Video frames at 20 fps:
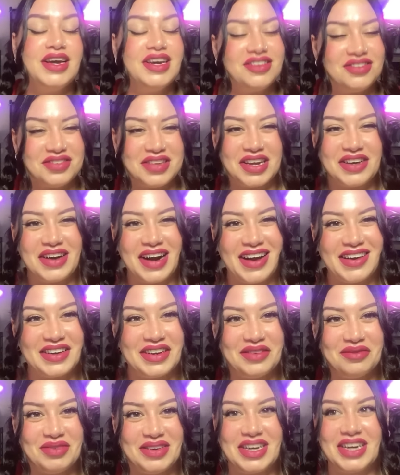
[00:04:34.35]
stay
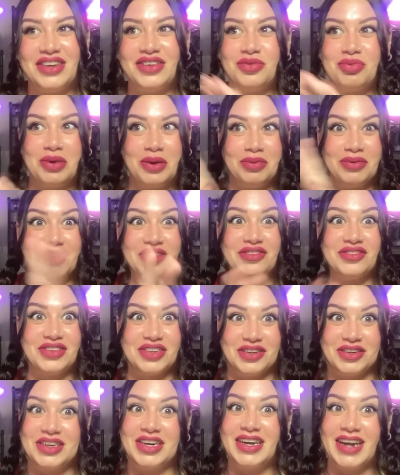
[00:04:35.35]
grounded because people are
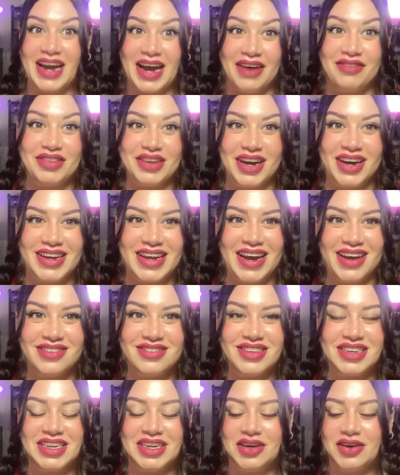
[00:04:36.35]
still going to have the
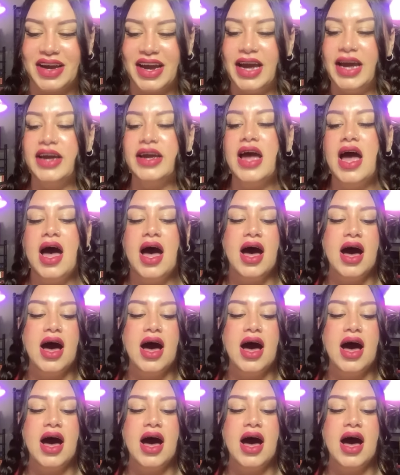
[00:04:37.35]
audacity, okay?